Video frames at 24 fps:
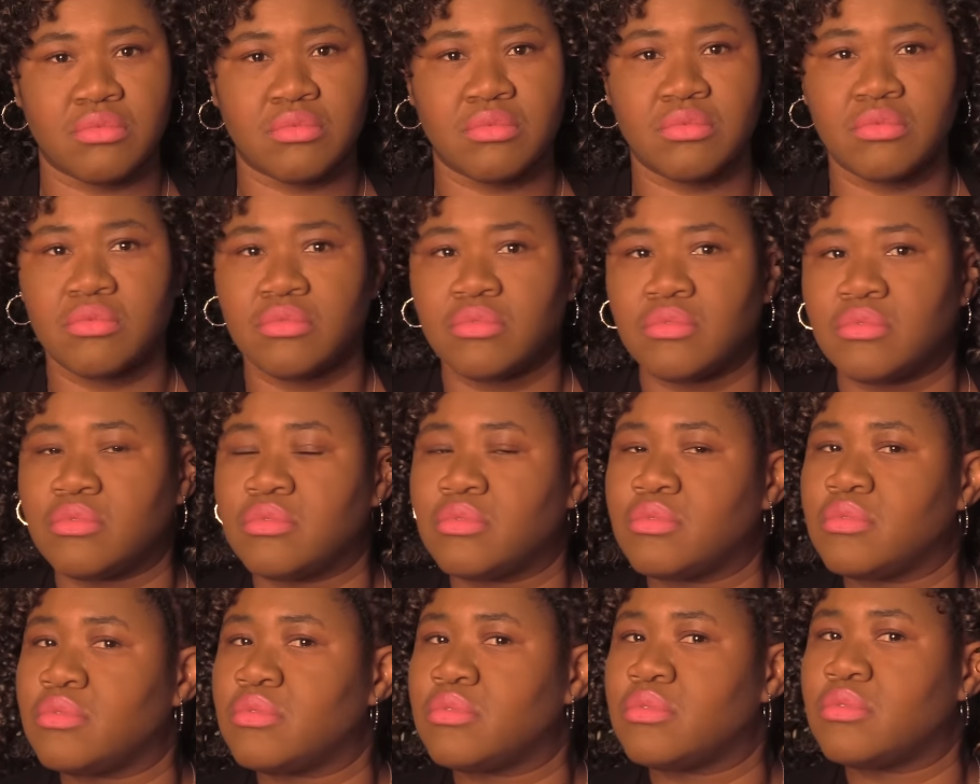so
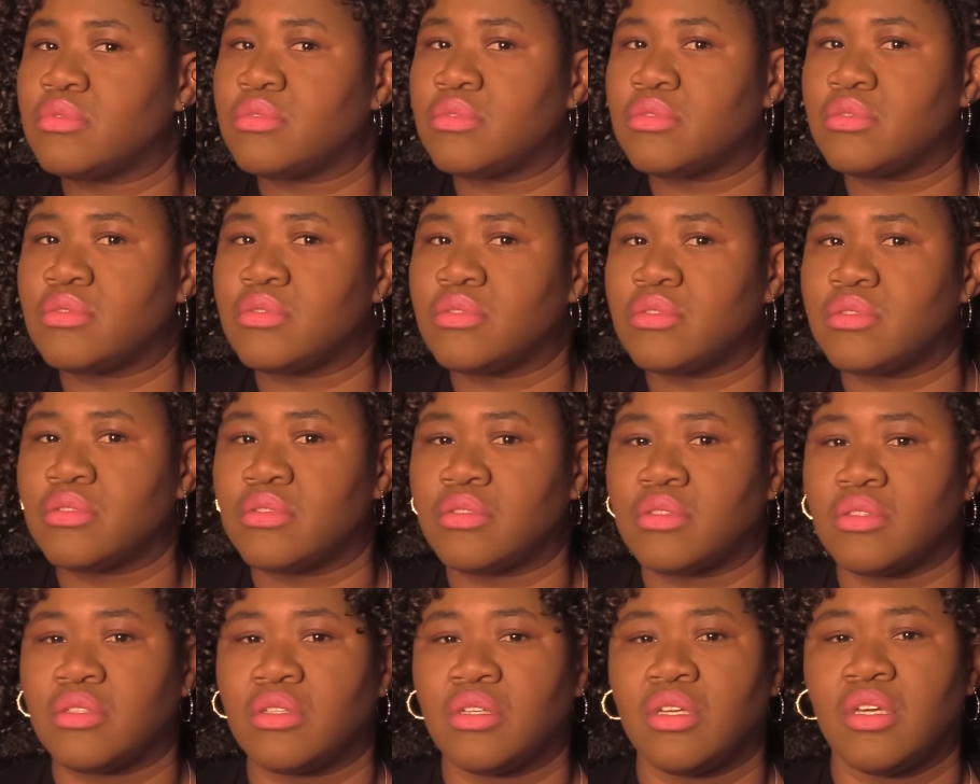much.
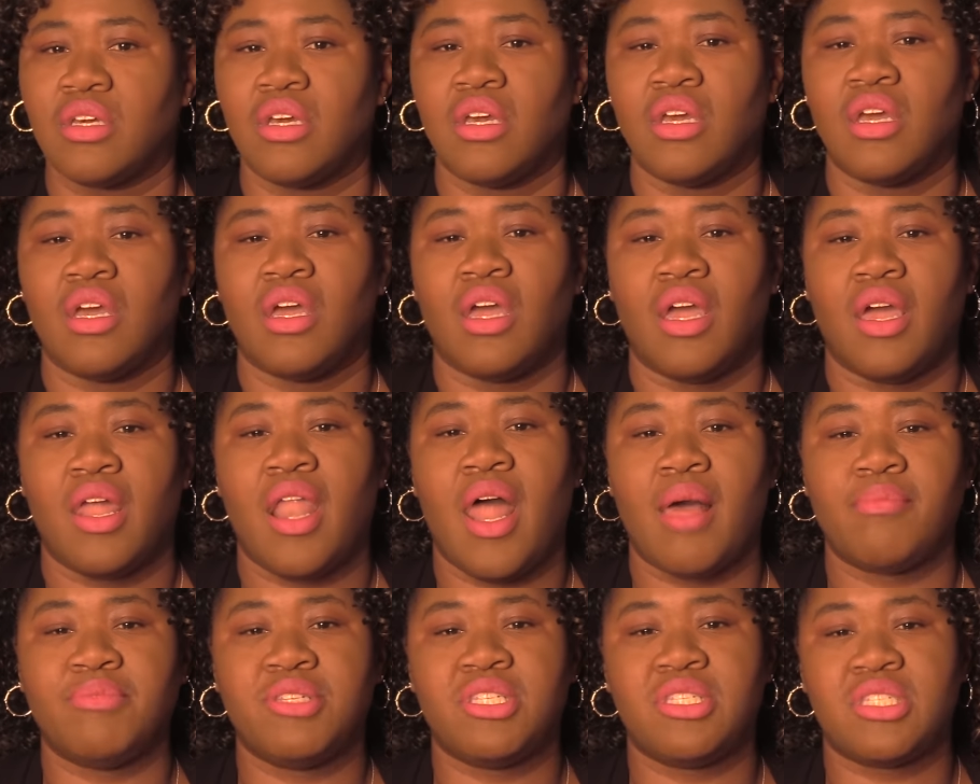And
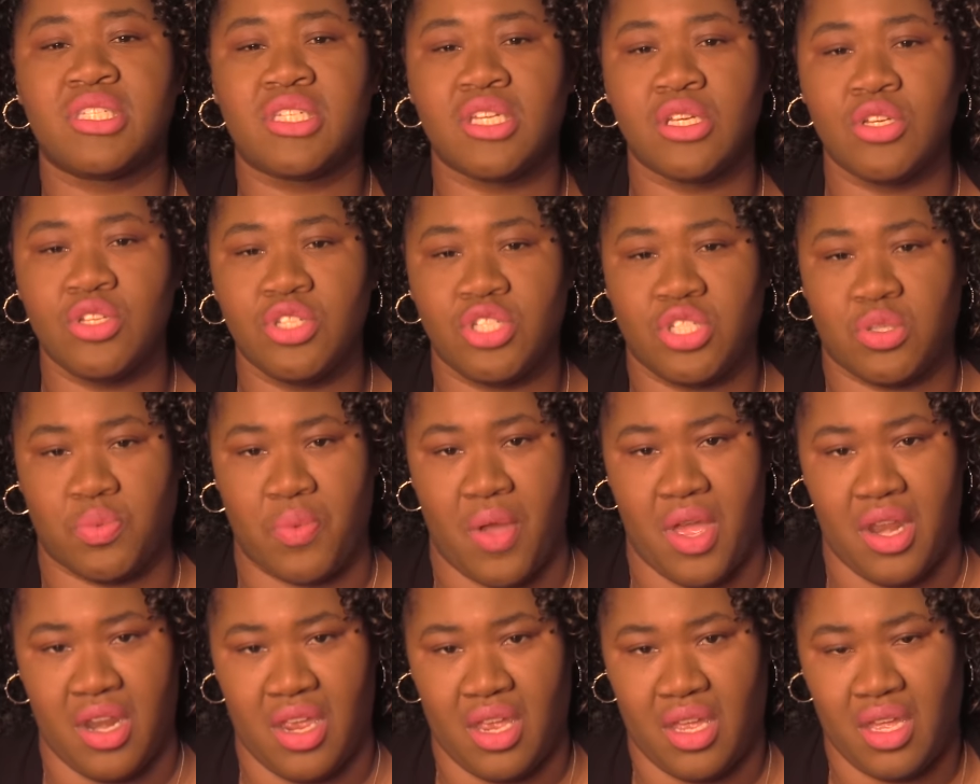I'm still
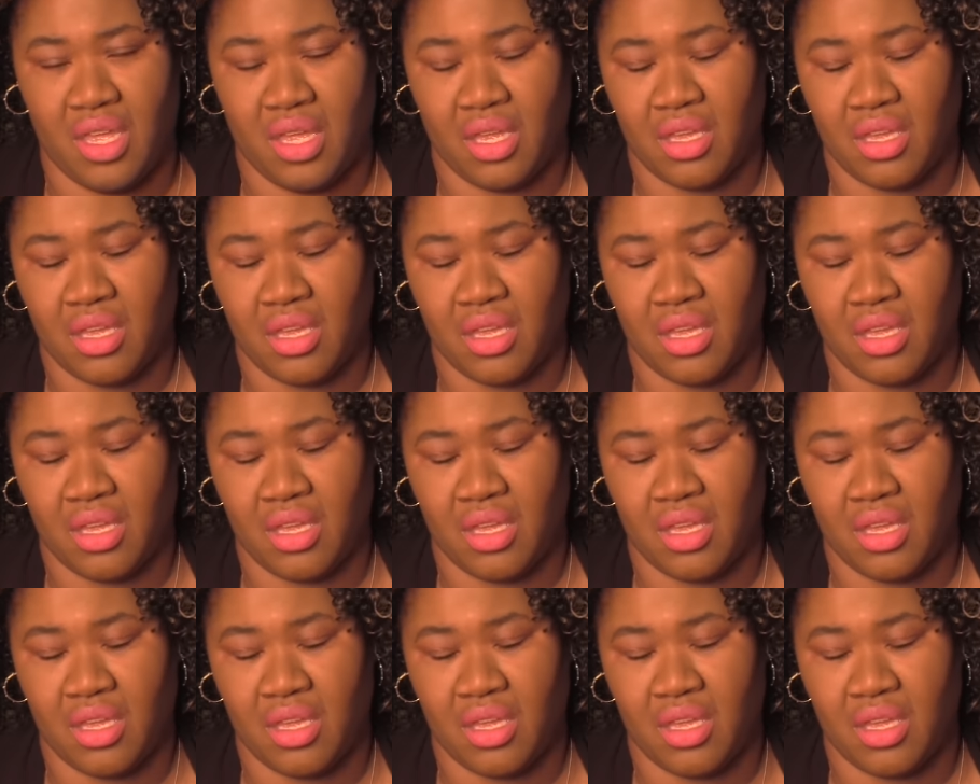sweating.